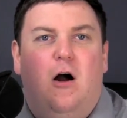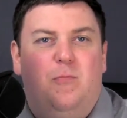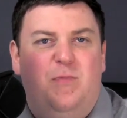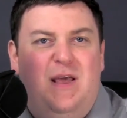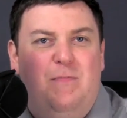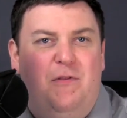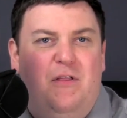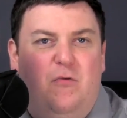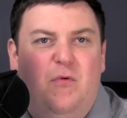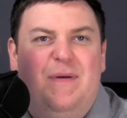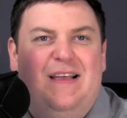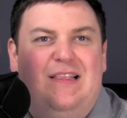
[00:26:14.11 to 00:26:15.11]
are people that
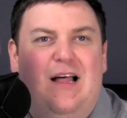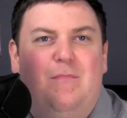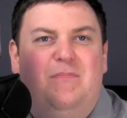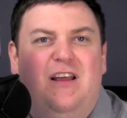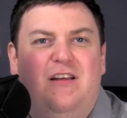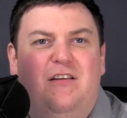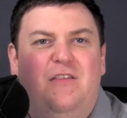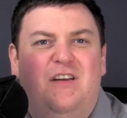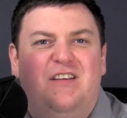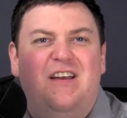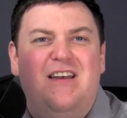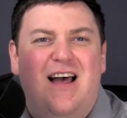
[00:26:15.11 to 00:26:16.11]
would be lumped into the
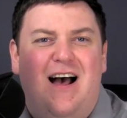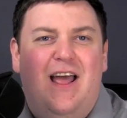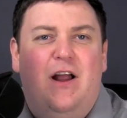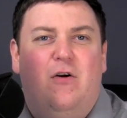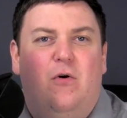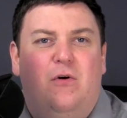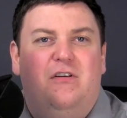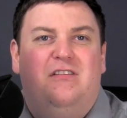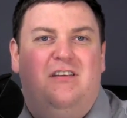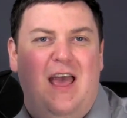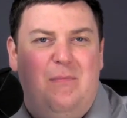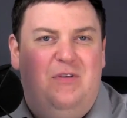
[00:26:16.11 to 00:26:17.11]
denier or
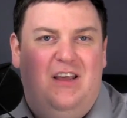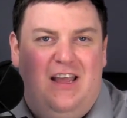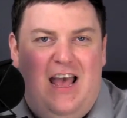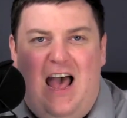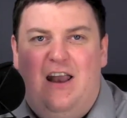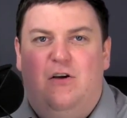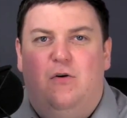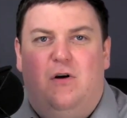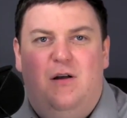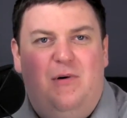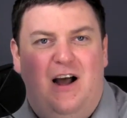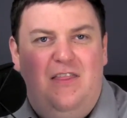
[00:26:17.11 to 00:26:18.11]
skeptic
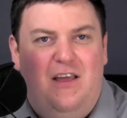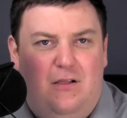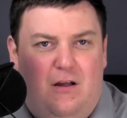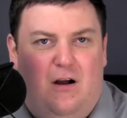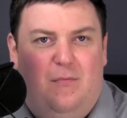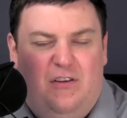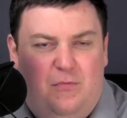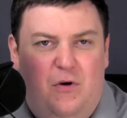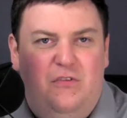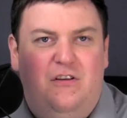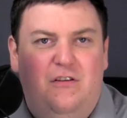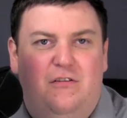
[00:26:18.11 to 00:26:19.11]
category by the alarmists.
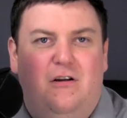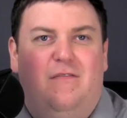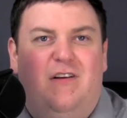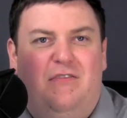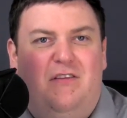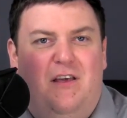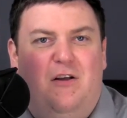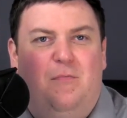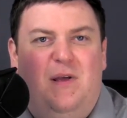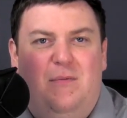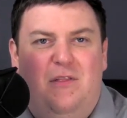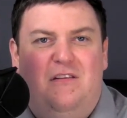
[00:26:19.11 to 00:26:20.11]
Most conservatives, I think, are
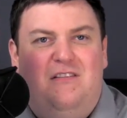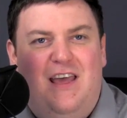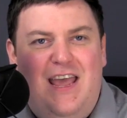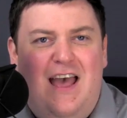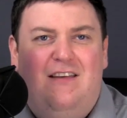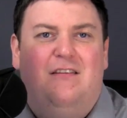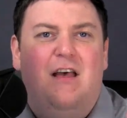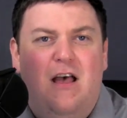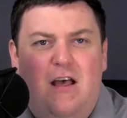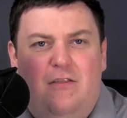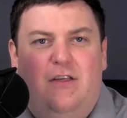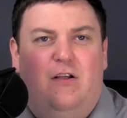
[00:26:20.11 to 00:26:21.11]
people that say, yes,
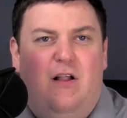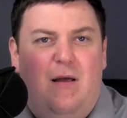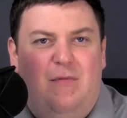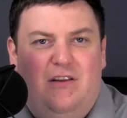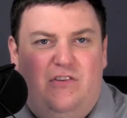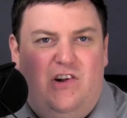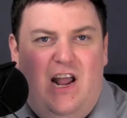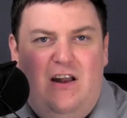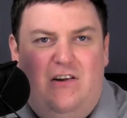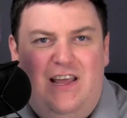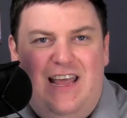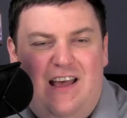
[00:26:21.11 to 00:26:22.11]
the climate is
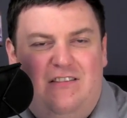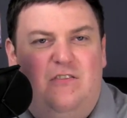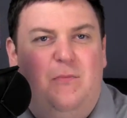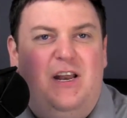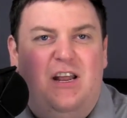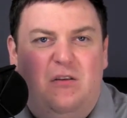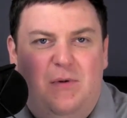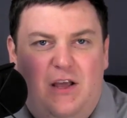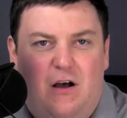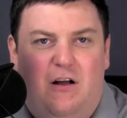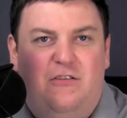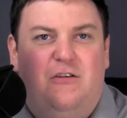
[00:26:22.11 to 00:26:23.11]
changing. Yes, we need to be
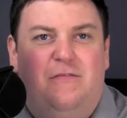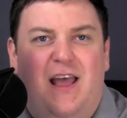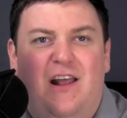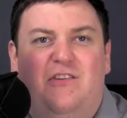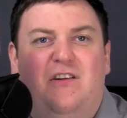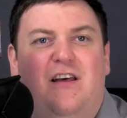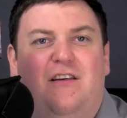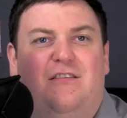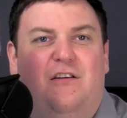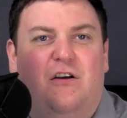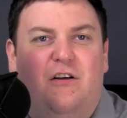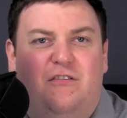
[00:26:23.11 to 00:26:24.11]

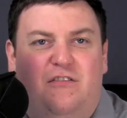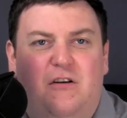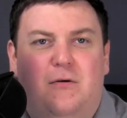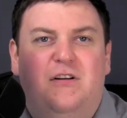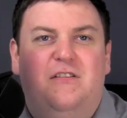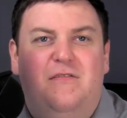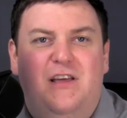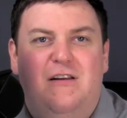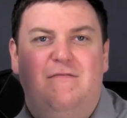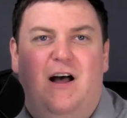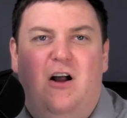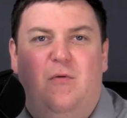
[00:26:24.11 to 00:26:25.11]
conservationists and good stewards of the
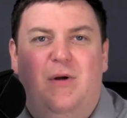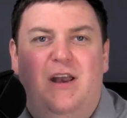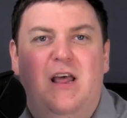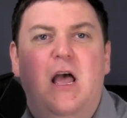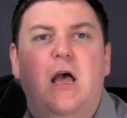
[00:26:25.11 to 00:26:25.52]
environment.